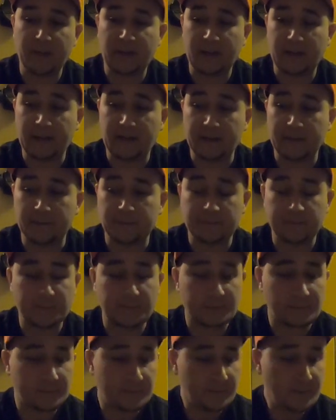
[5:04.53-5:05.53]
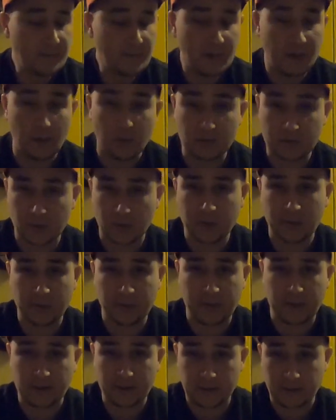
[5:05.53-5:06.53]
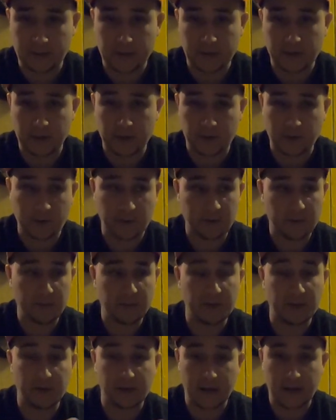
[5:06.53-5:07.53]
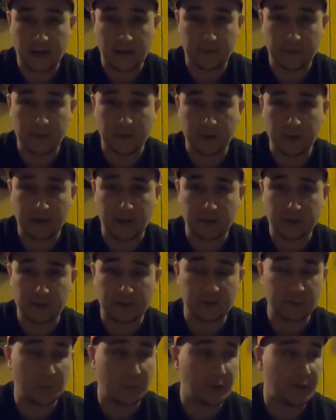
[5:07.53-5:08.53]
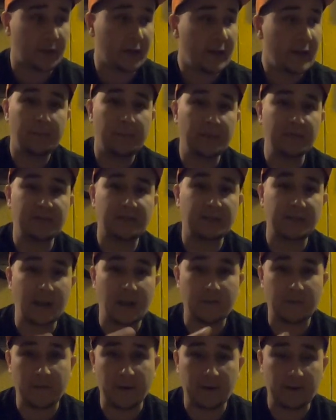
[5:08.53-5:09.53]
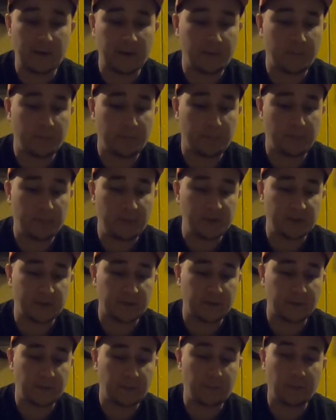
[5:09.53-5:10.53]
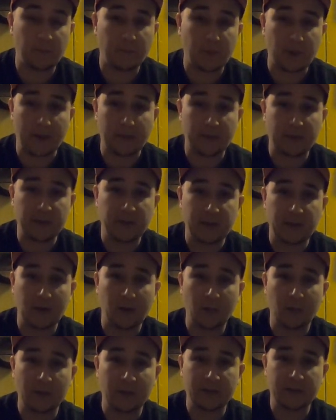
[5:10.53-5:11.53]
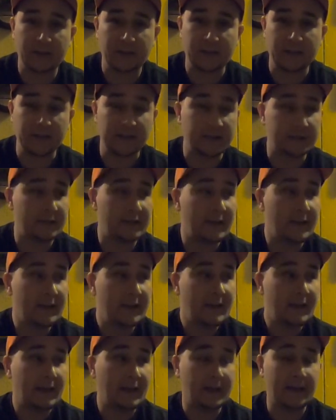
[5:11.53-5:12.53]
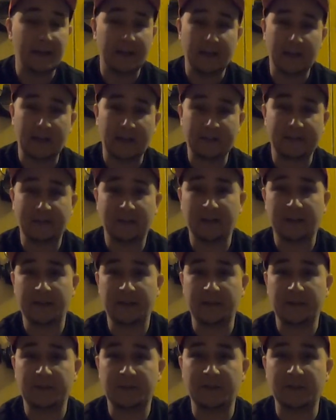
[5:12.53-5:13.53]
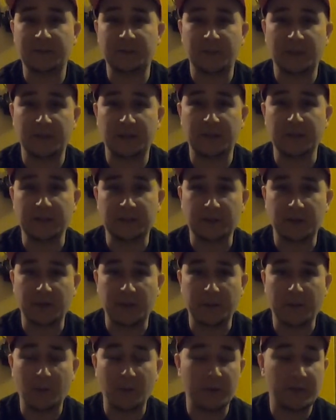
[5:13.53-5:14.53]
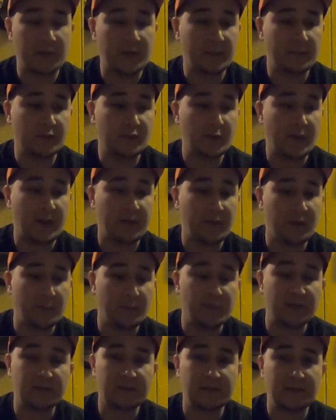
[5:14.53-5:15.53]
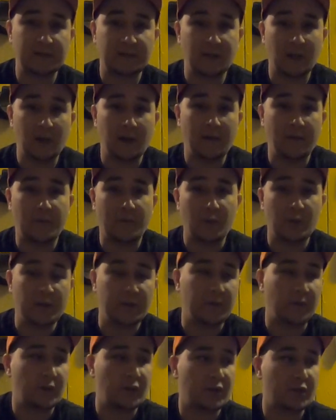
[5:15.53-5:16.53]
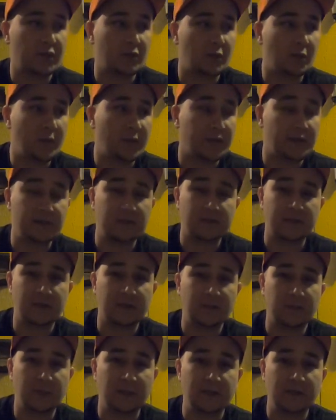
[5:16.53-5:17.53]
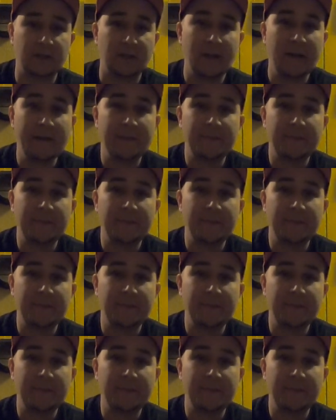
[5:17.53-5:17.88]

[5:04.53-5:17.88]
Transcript: We're talking about a year and a half ago now at this point. Basically, I found a piece of property that I wanted to lease, and I signed a 6-month lease agreement with them to have a business fully functional within 6 months,